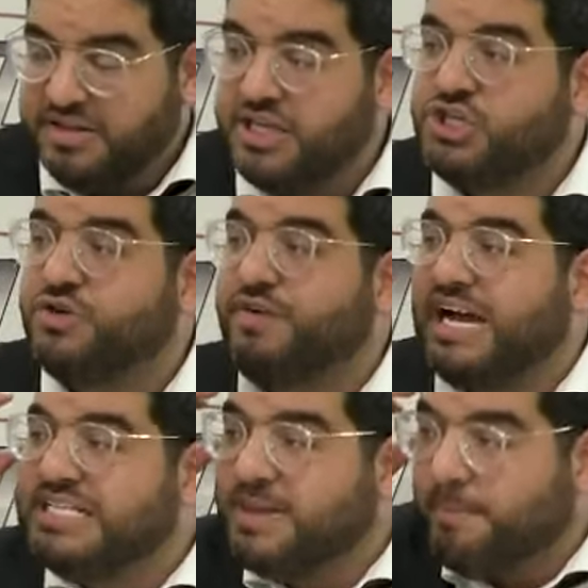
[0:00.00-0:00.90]

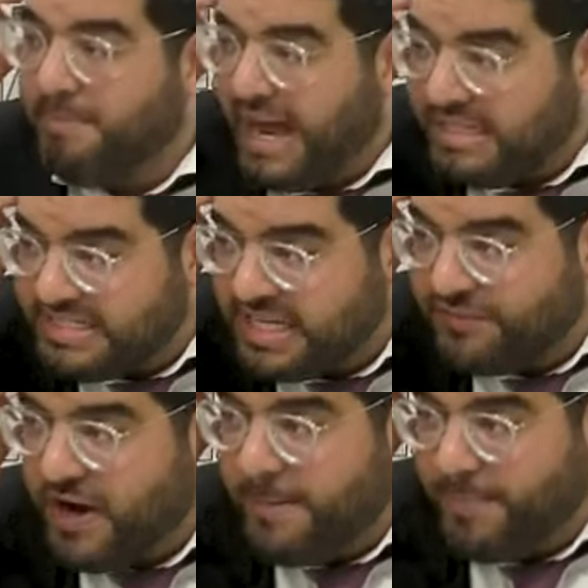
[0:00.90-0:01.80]
Teshuvah is a mindset
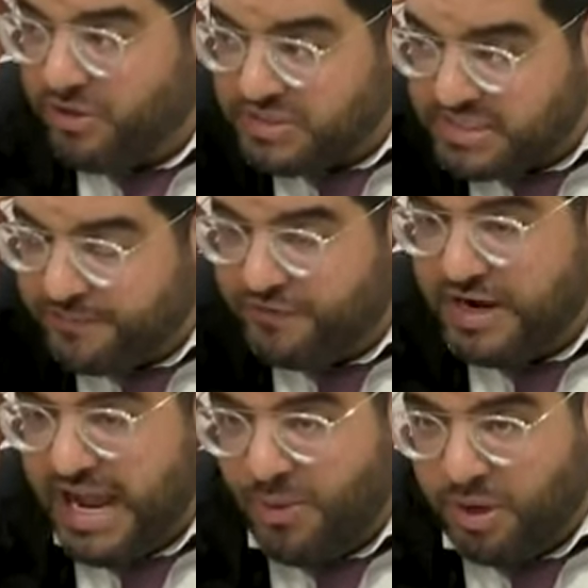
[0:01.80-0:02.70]
for our person for
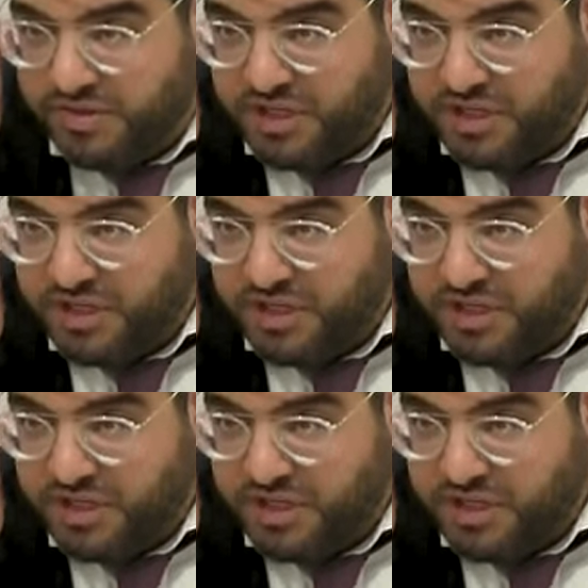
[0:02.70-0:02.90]
now on